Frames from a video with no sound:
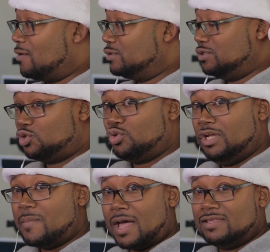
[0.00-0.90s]
I was
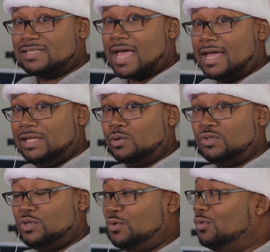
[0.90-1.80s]
intrigued by the
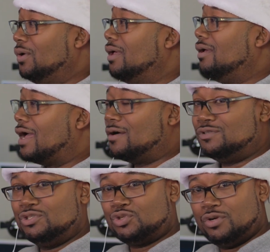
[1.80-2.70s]
Skydio 2. I
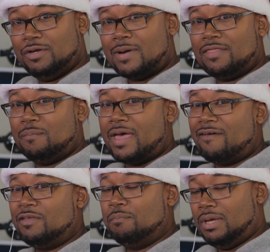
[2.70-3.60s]
was intrigued by the
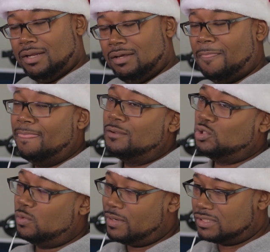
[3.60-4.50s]
Mavic Mini
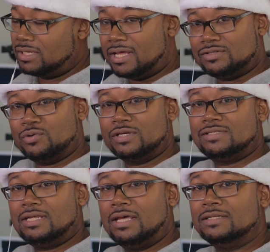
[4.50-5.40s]
to a much lesser
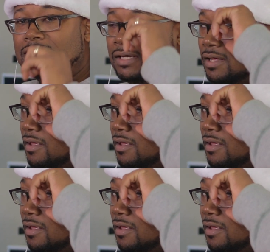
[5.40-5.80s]
extent.